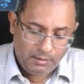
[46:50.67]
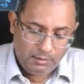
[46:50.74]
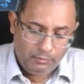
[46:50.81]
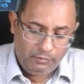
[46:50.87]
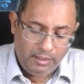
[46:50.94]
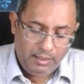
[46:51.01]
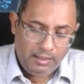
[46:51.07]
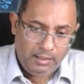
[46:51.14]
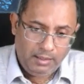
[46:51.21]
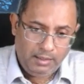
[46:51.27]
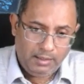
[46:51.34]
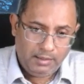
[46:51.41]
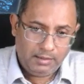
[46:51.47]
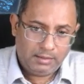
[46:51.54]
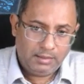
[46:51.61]
the
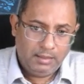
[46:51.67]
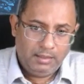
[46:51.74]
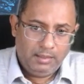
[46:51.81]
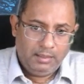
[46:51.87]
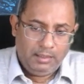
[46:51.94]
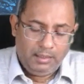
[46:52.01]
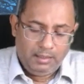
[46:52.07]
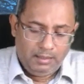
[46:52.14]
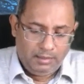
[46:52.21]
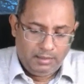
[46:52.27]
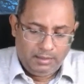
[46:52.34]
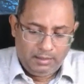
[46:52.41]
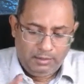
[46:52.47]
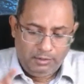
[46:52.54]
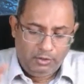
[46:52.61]
various
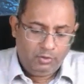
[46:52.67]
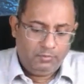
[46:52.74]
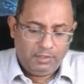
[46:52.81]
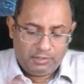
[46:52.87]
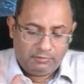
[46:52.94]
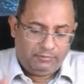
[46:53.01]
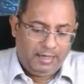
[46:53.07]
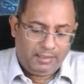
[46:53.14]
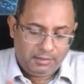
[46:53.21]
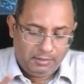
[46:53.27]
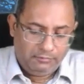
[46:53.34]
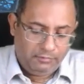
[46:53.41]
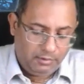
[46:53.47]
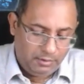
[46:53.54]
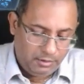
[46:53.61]
numerous facts
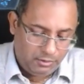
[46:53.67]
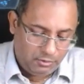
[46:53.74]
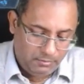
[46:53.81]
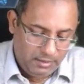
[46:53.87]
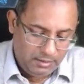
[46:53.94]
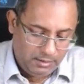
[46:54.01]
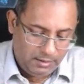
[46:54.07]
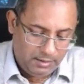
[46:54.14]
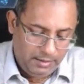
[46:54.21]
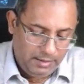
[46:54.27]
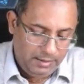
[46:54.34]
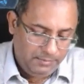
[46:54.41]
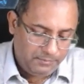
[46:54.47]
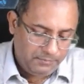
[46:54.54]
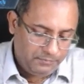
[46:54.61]
and figures to
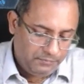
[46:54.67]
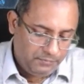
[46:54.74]
basically